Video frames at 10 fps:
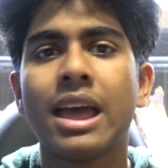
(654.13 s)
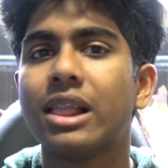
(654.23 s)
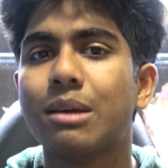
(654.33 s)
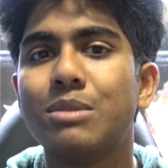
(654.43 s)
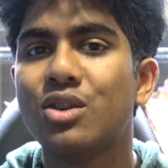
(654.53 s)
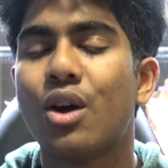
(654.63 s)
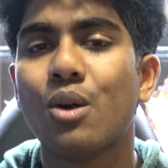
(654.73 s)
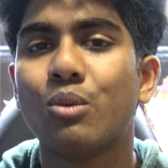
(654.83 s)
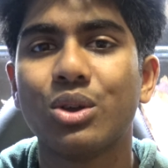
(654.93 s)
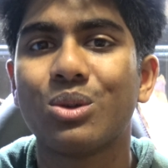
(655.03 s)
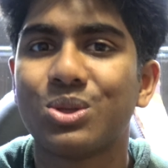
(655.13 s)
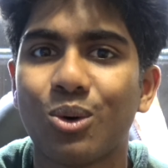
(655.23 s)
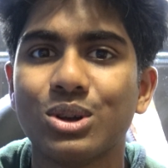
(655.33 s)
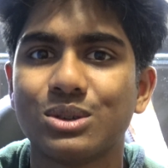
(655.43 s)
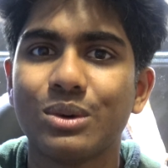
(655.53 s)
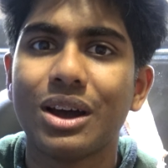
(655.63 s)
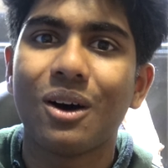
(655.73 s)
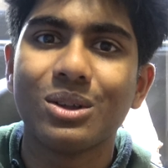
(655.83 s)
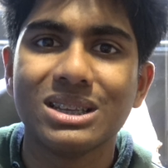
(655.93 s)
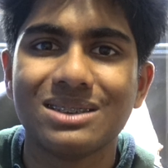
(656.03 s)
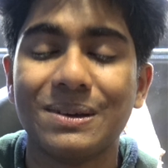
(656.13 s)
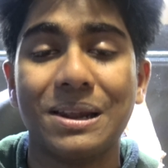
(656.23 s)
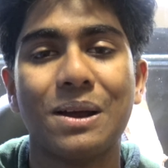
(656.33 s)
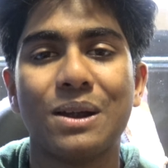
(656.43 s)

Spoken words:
Let me know what your thoughts were on this video,